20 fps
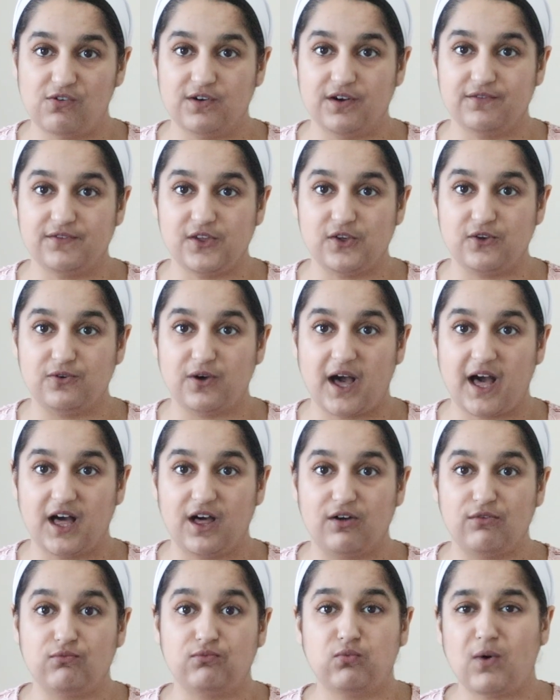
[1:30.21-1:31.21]
overview
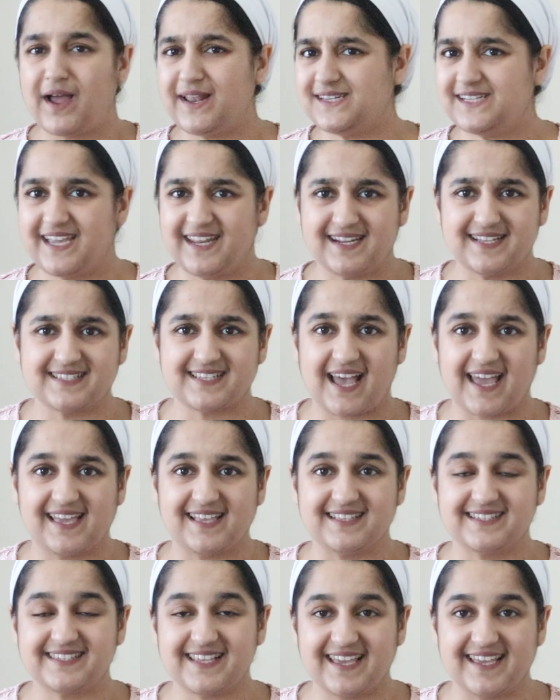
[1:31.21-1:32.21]
of what data
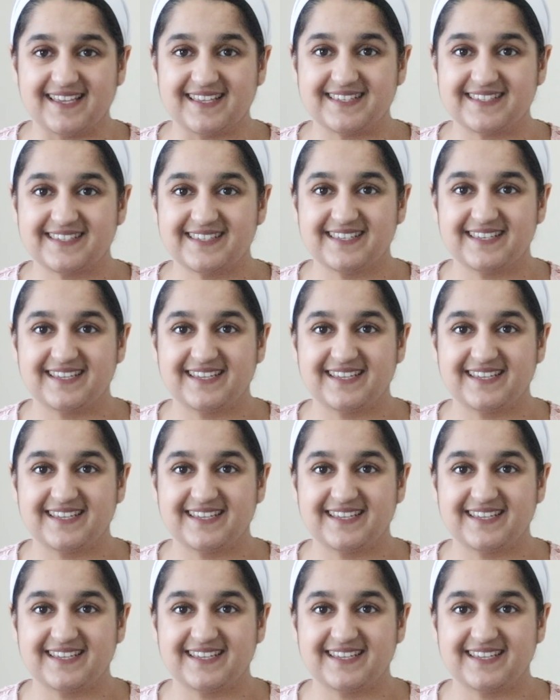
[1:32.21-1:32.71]
science is.